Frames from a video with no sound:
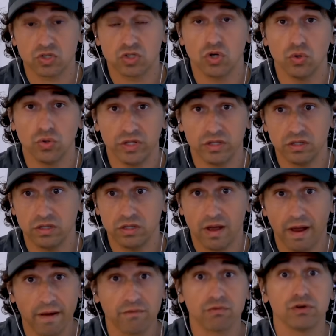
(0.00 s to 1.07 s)
show that the
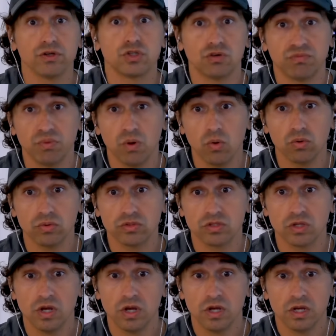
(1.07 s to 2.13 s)
average of
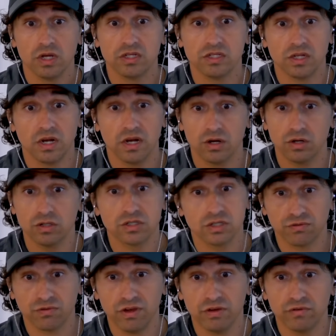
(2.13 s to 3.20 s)
polls is in
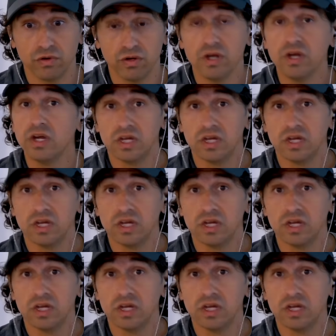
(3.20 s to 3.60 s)
Harris's favor.